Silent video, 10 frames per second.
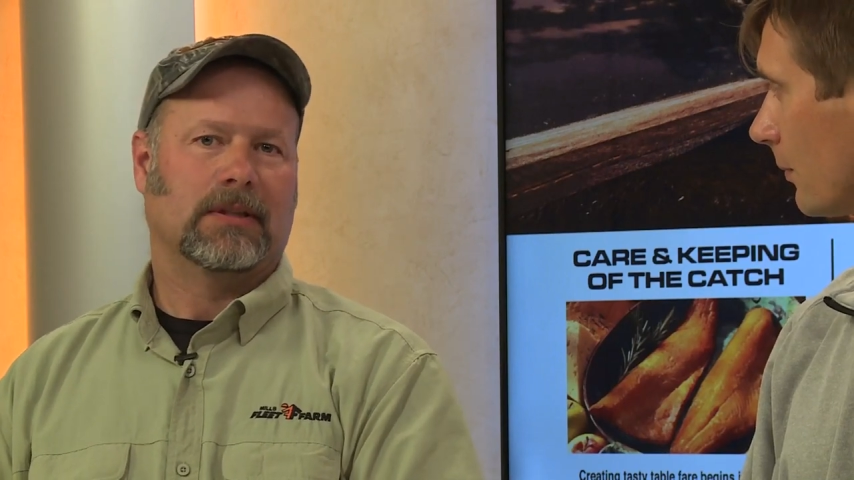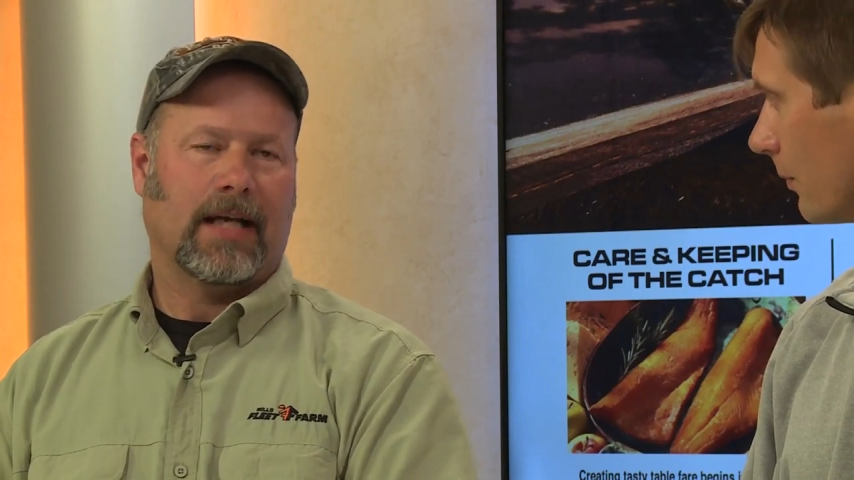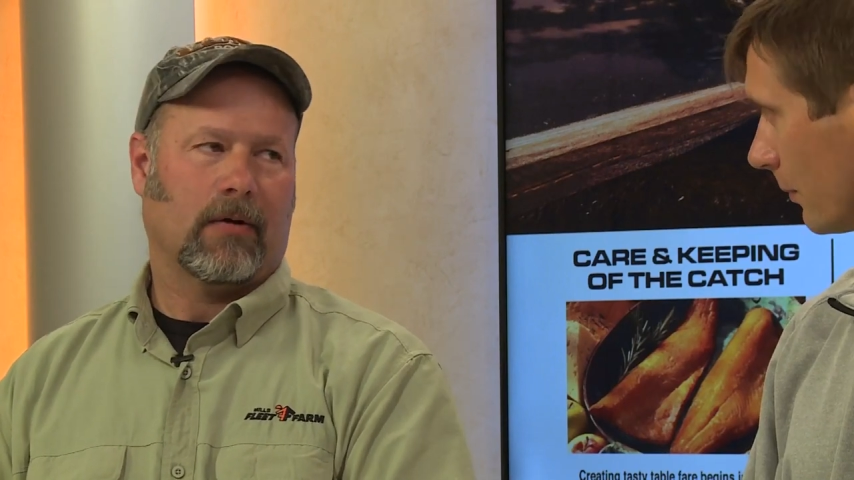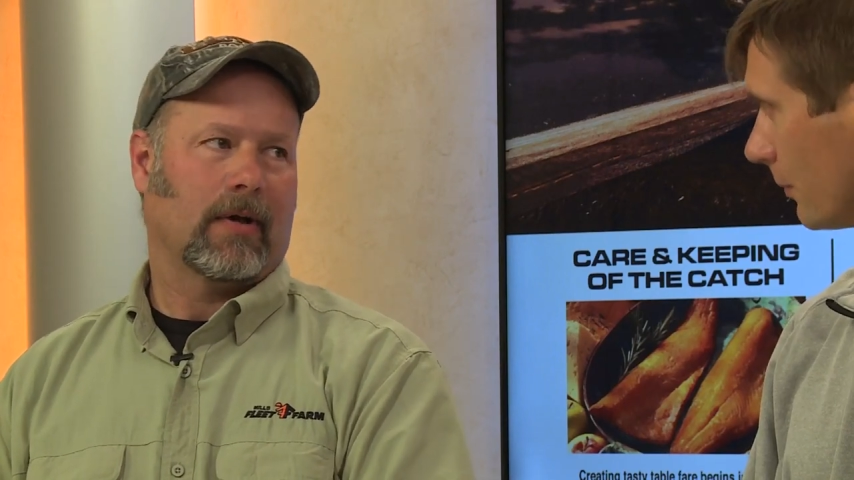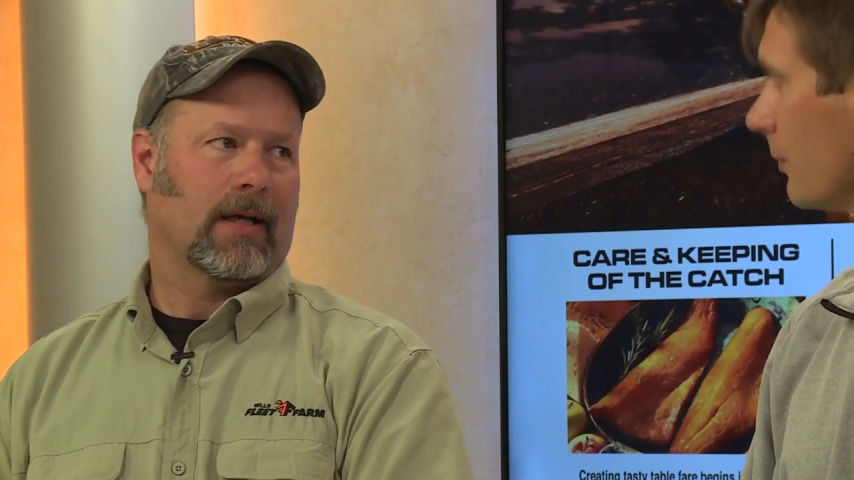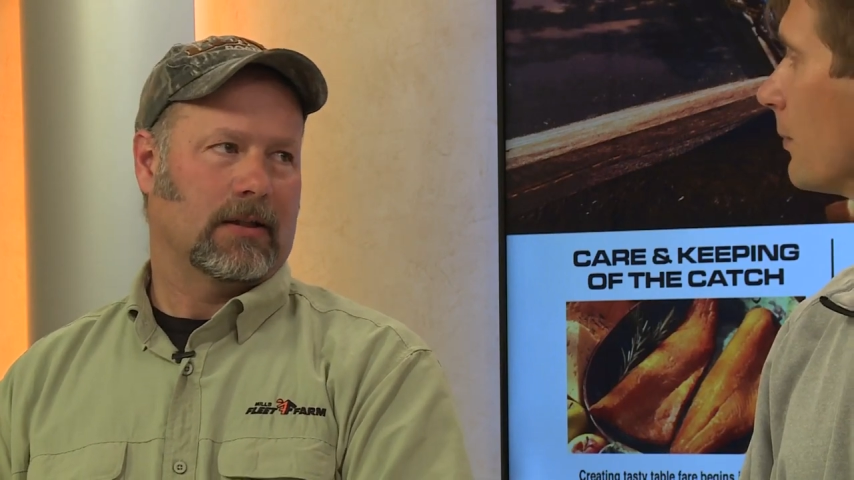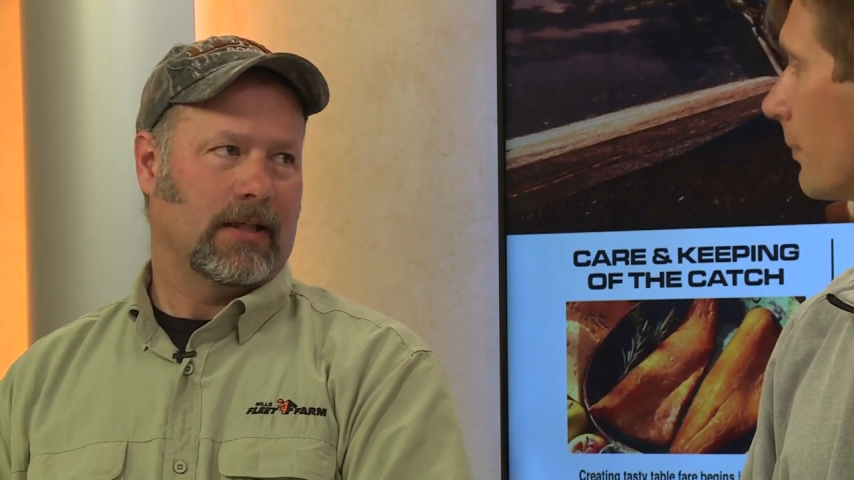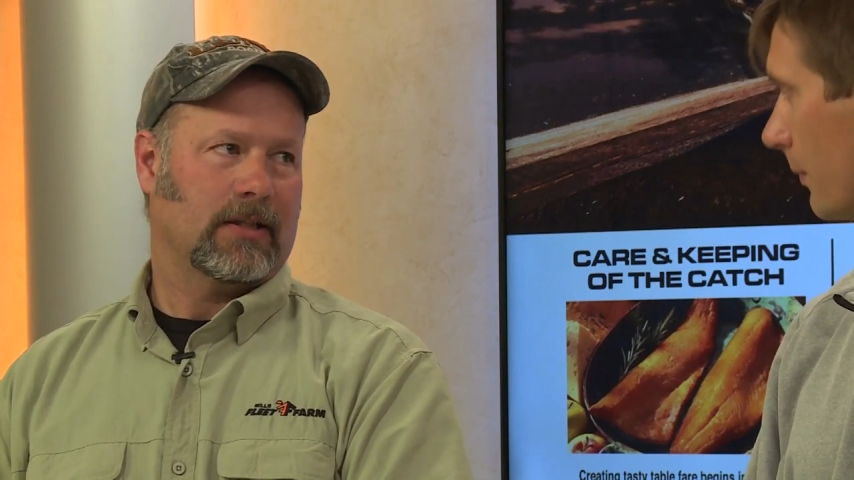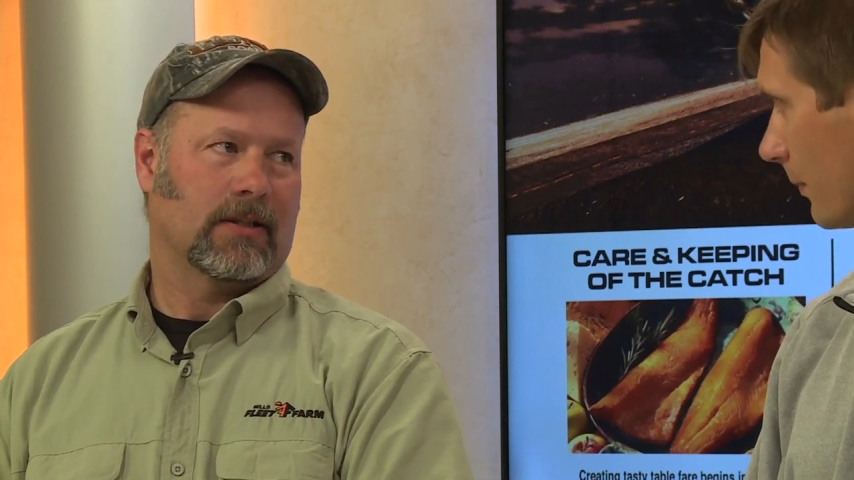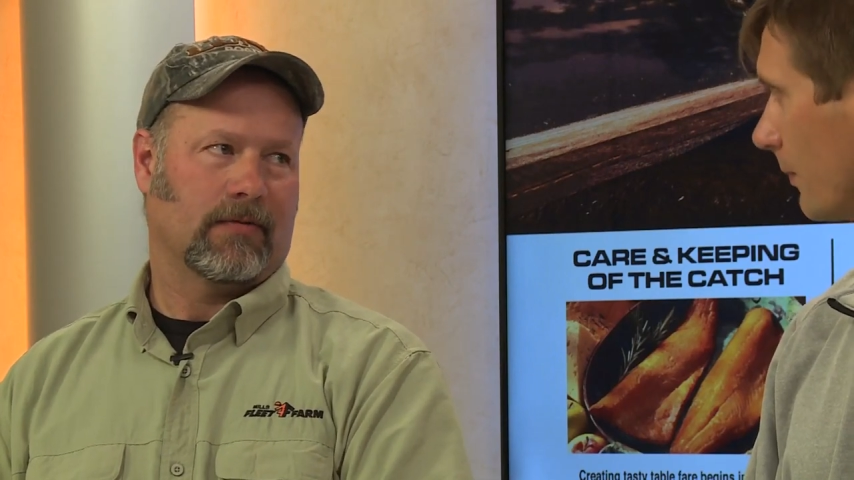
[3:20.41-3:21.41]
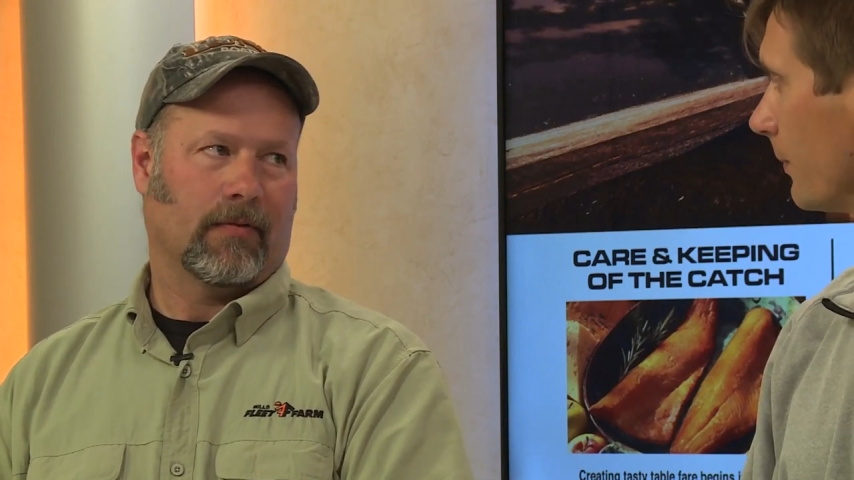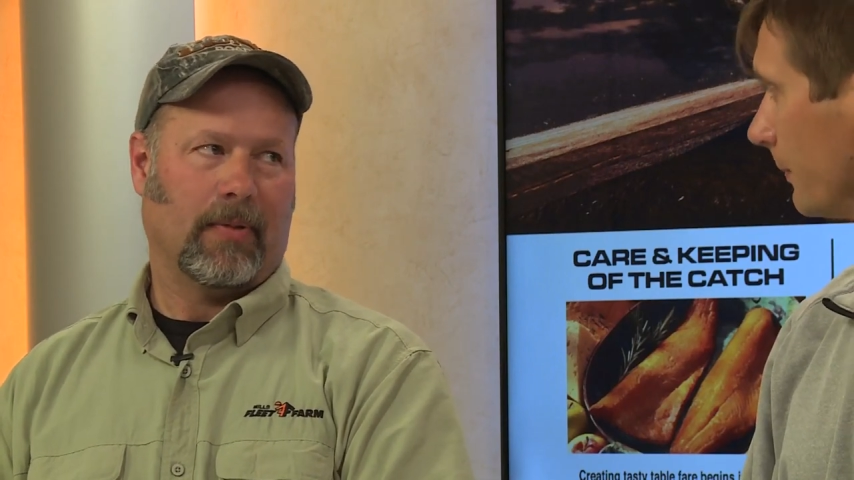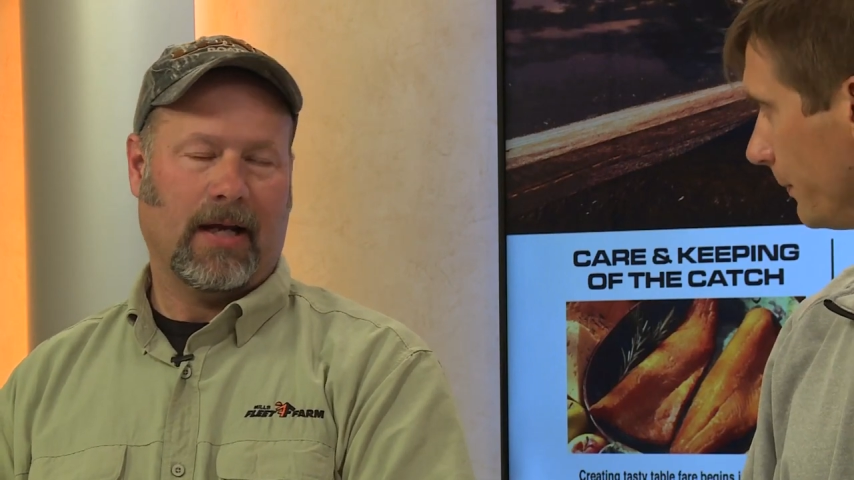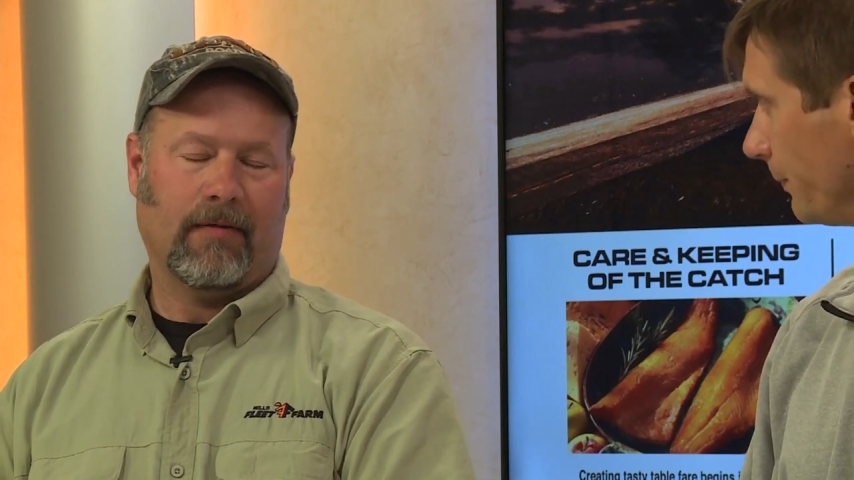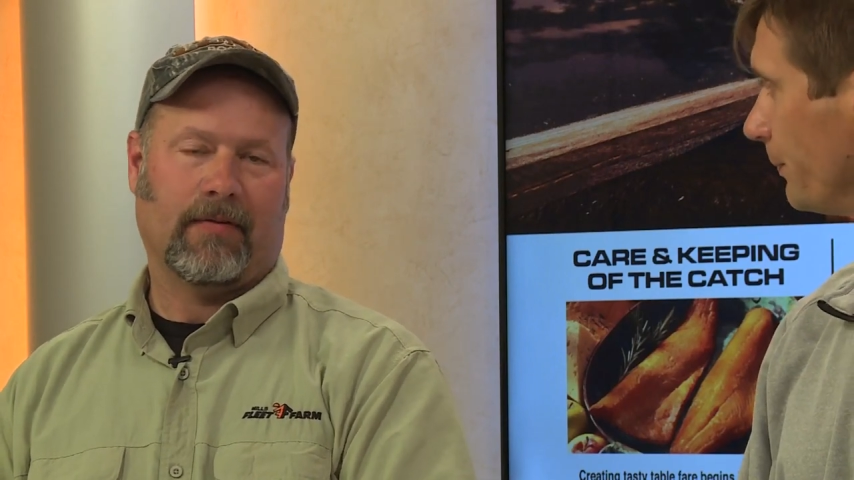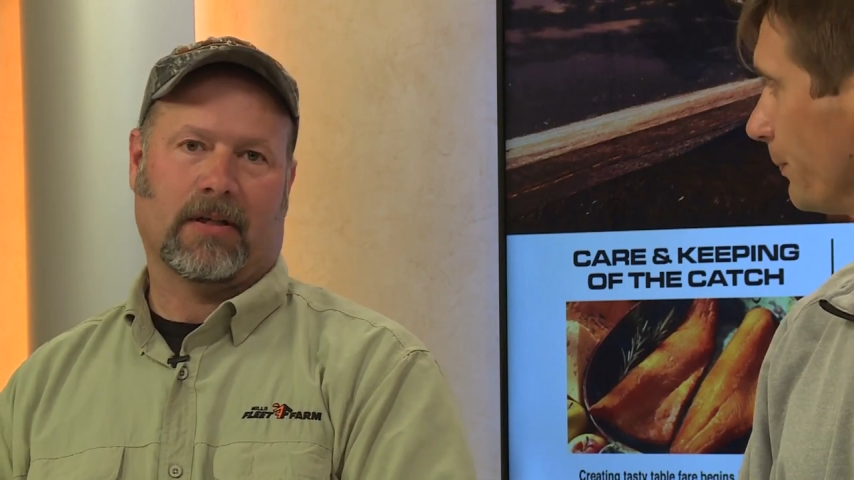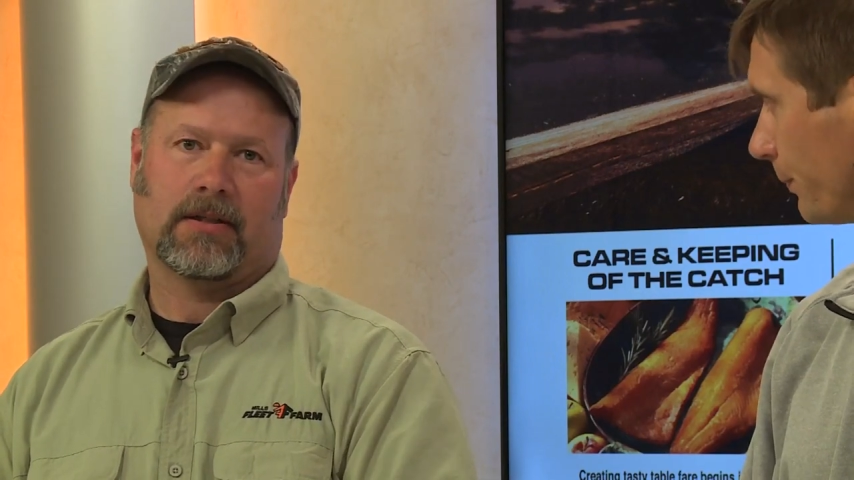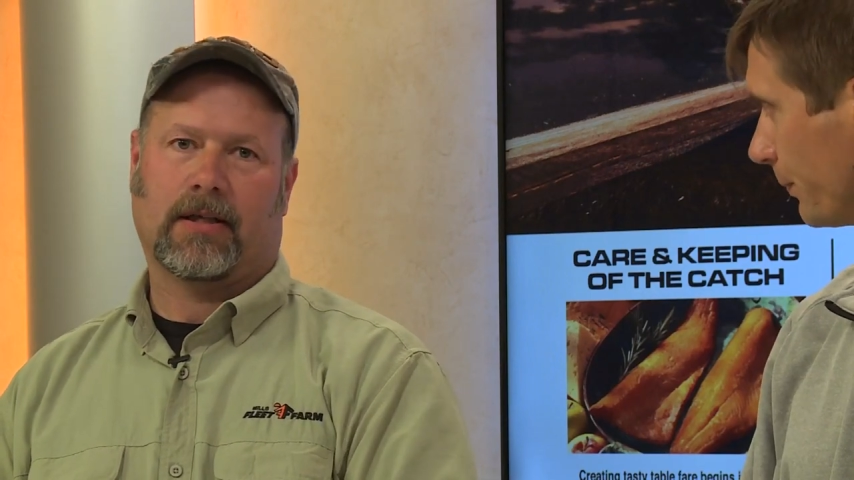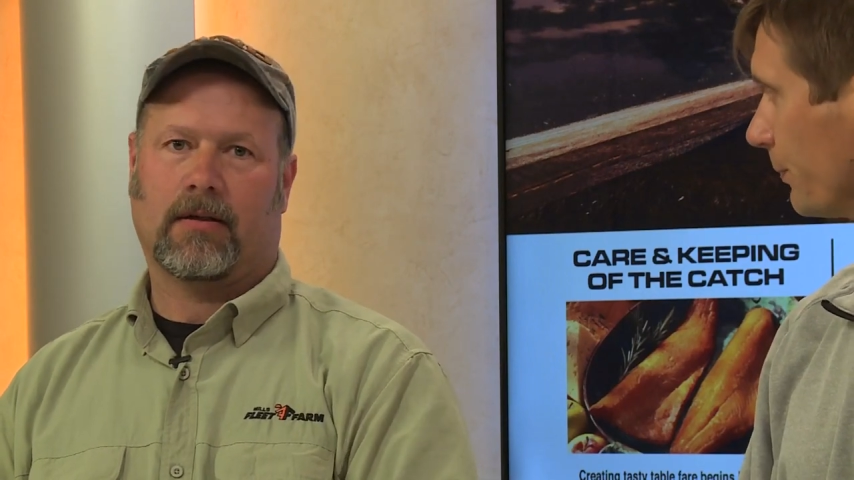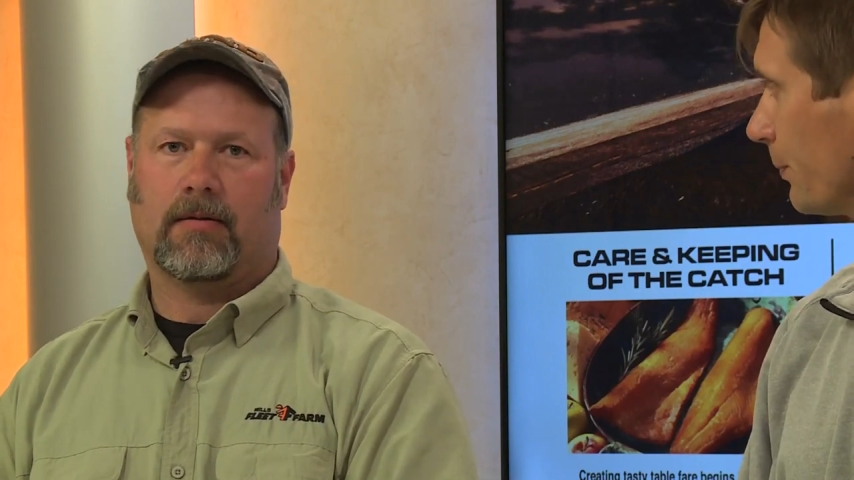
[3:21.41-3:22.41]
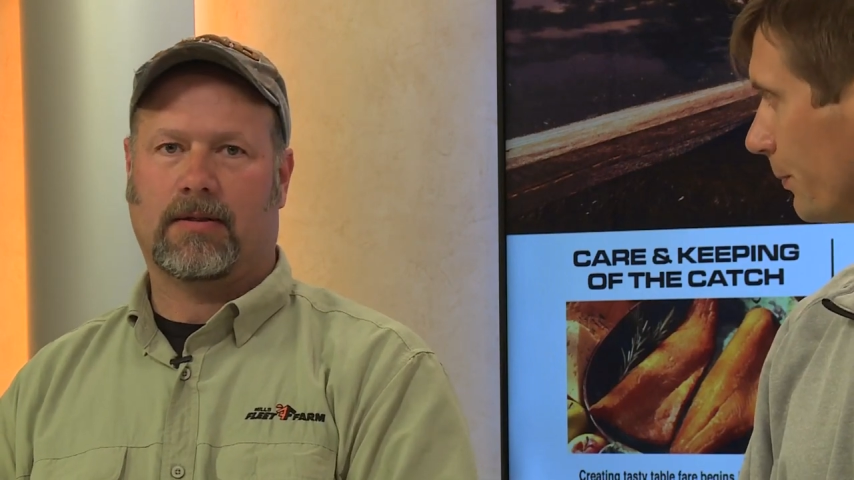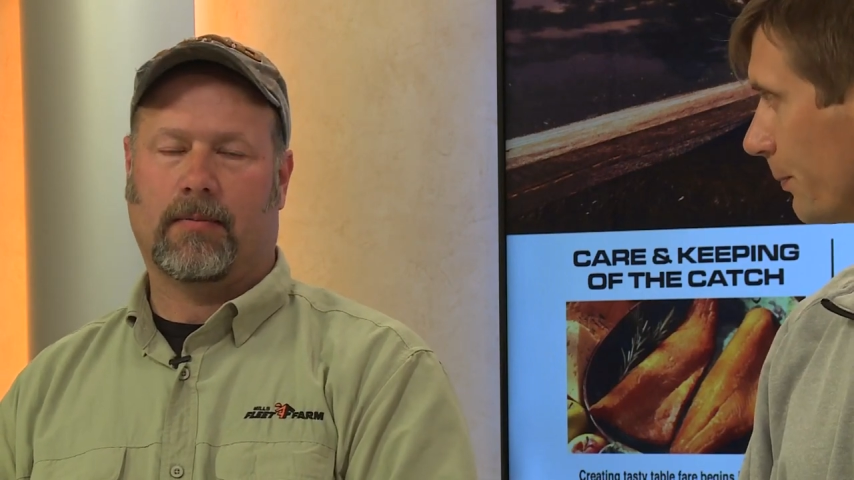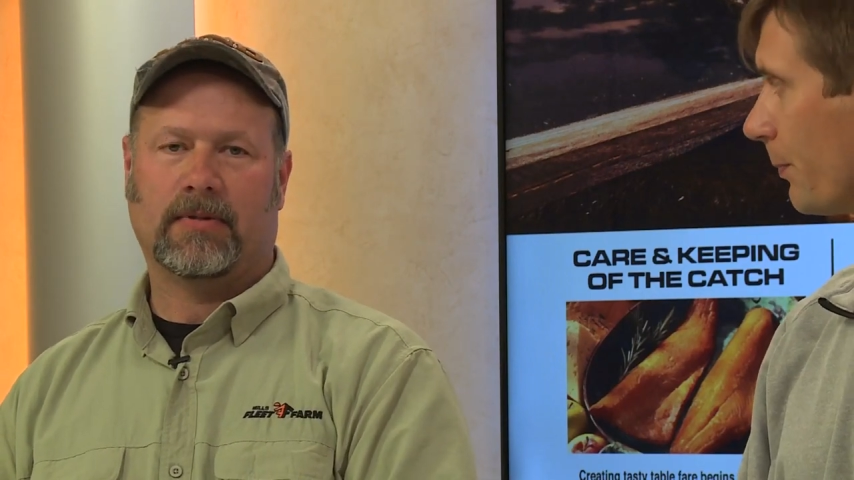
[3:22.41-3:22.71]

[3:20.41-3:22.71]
lake regulations for panfish. Like, some